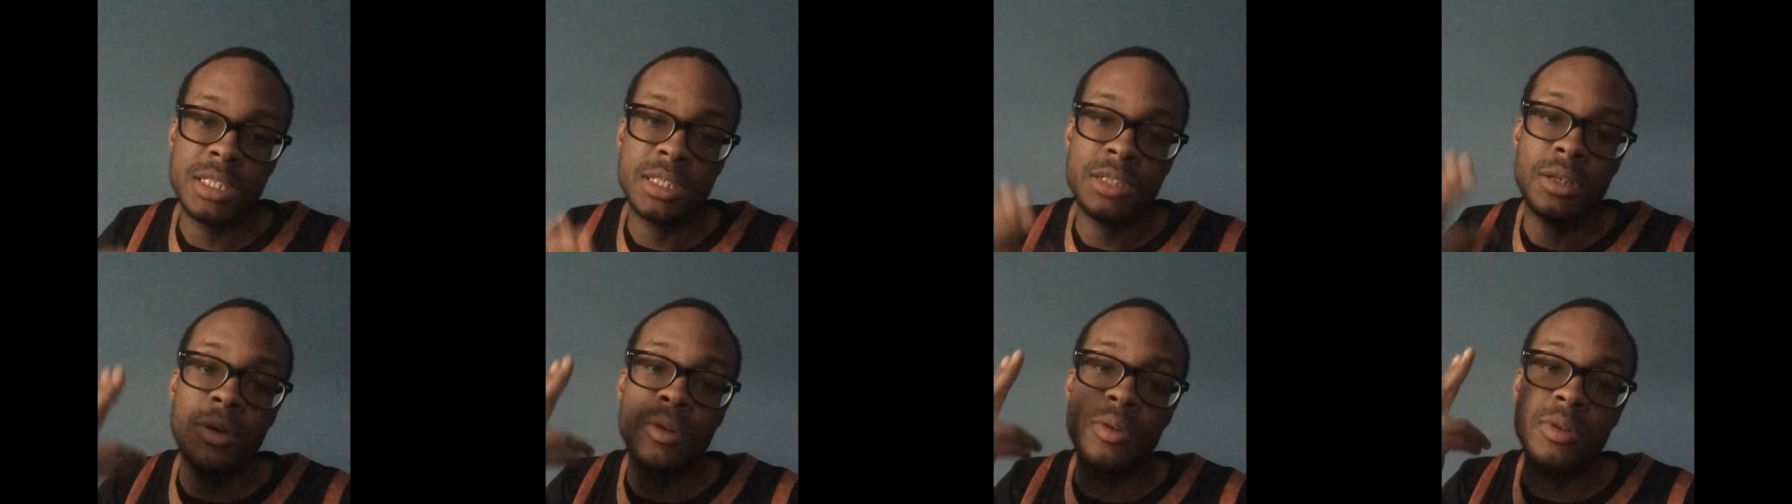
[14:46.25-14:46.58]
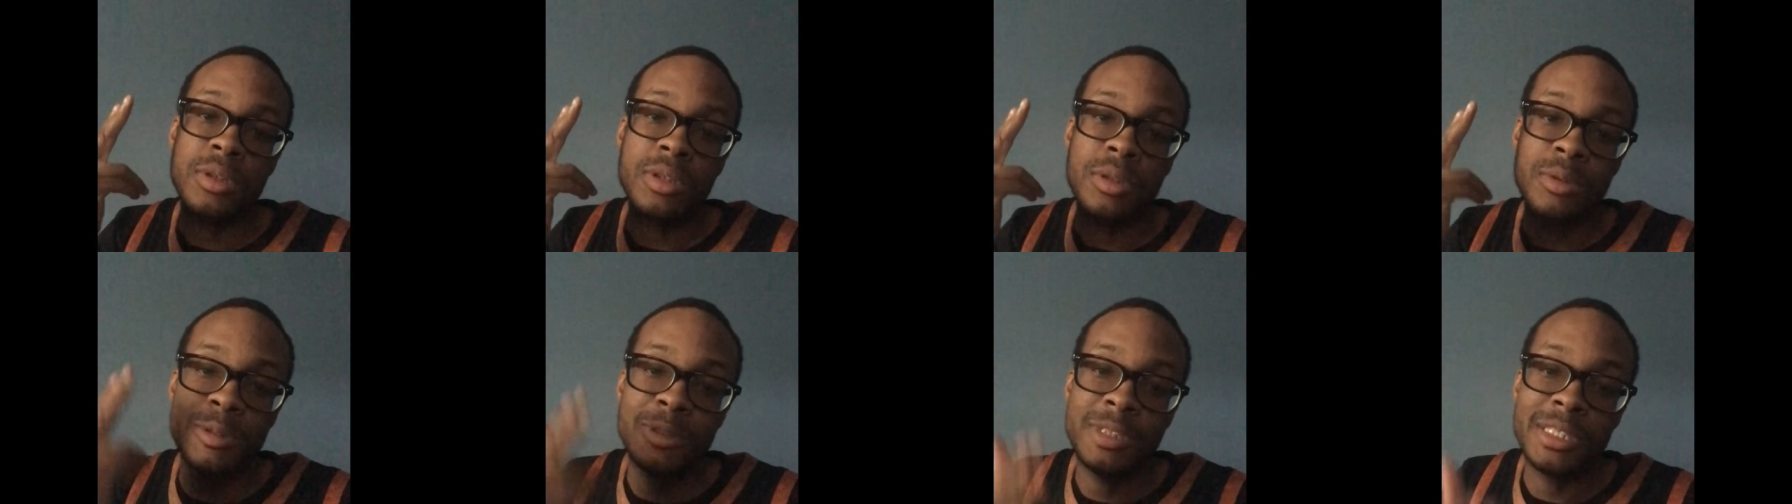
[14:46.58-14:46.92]
So
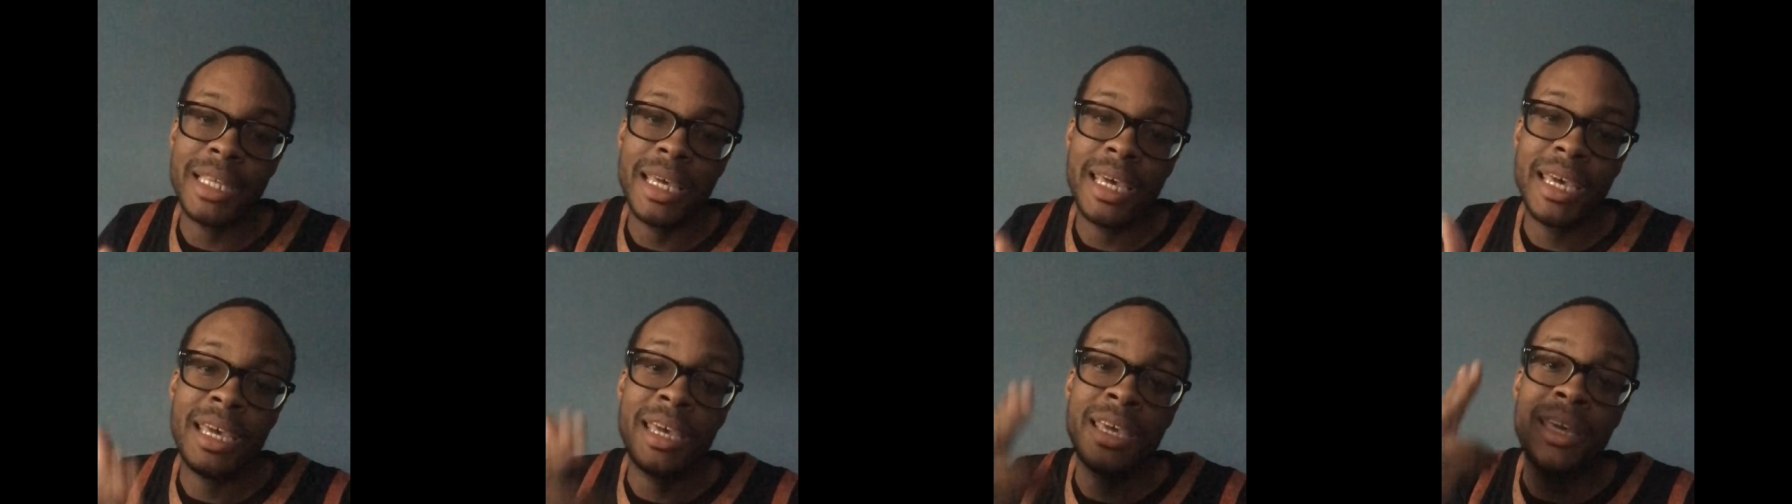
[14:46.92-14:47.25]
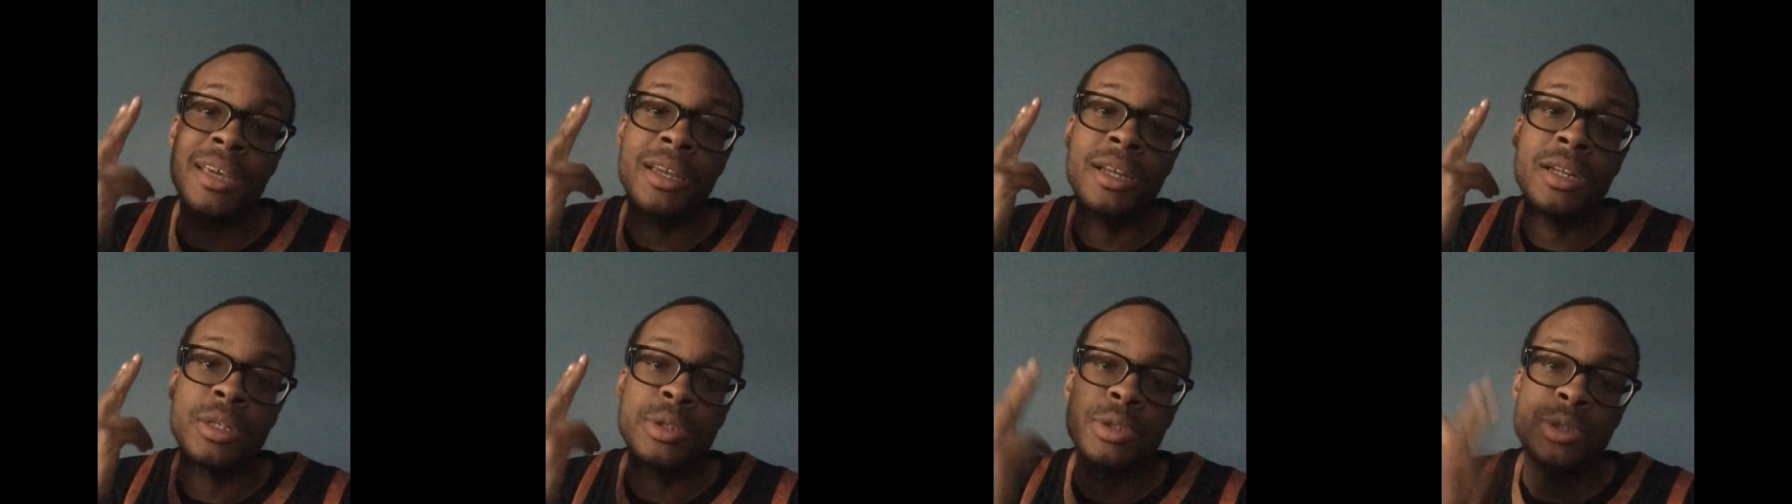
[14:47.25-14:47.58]
stay
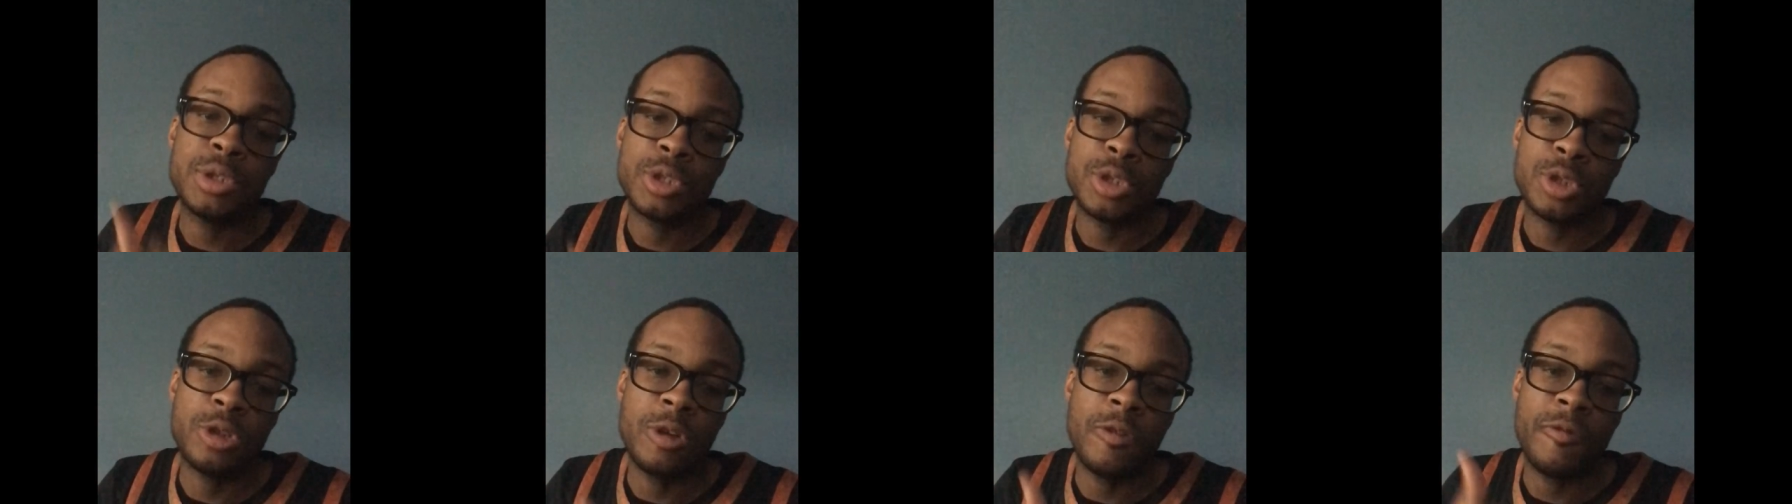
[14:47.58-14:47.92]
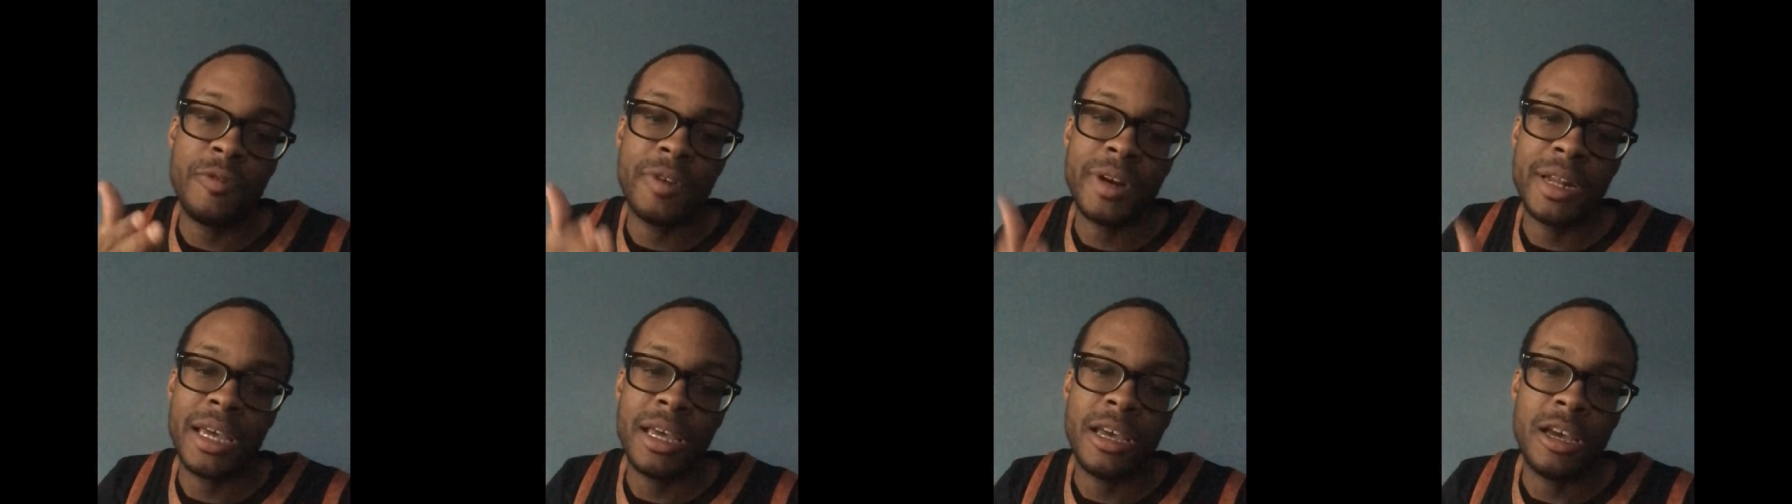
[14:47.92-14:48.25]
tuned for that.